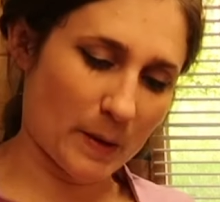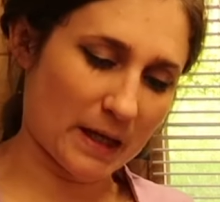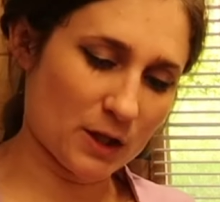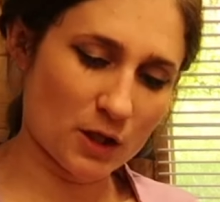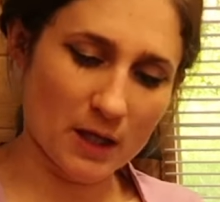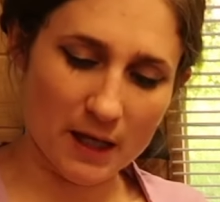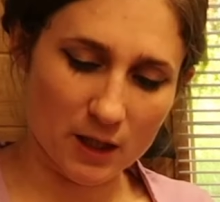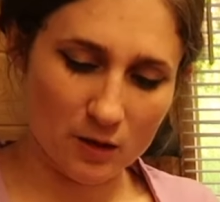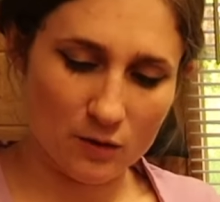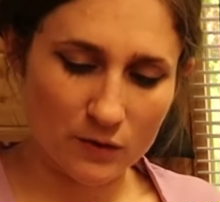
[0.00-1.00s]
packaging that I
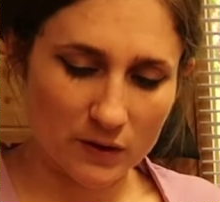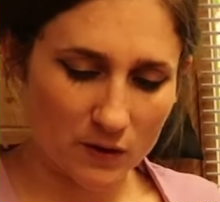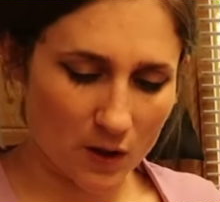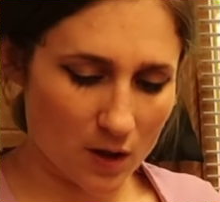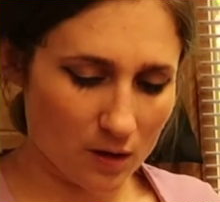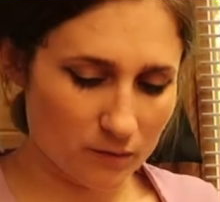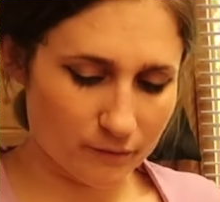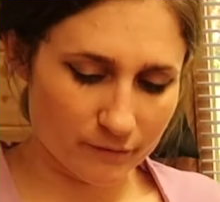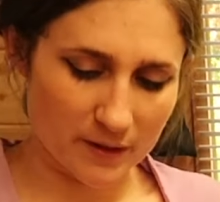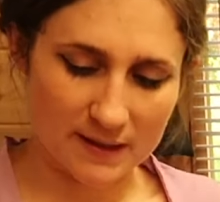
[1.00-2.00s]
use is all
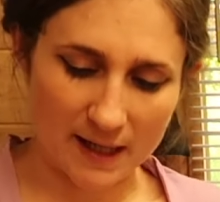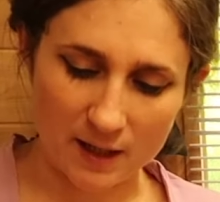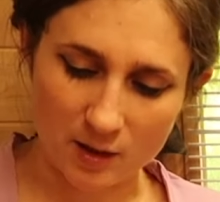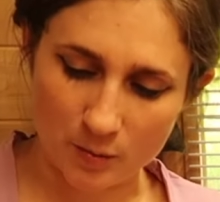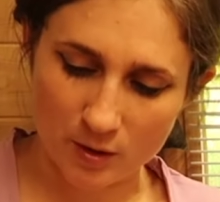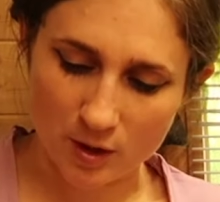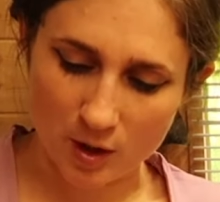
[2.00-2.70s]
recyclable and